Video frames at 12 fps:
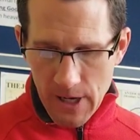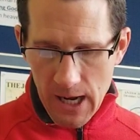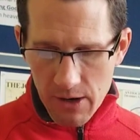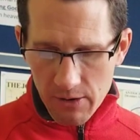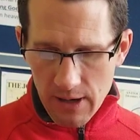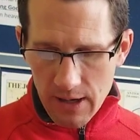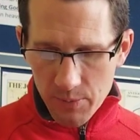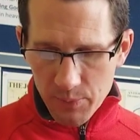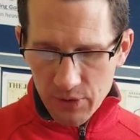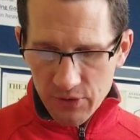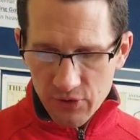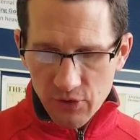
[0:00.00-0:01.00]
Are our
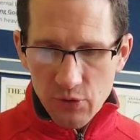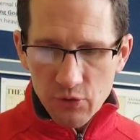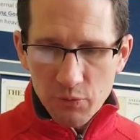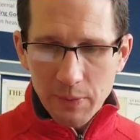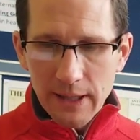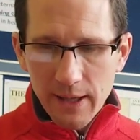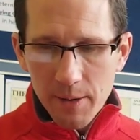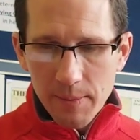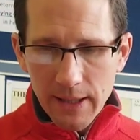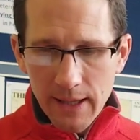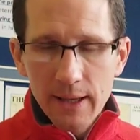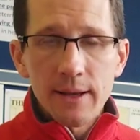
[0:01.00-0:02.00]
pursuits
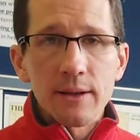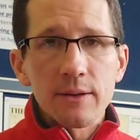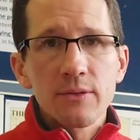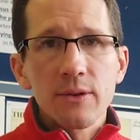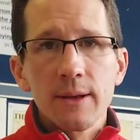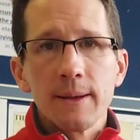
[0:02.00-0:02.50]
becoming his?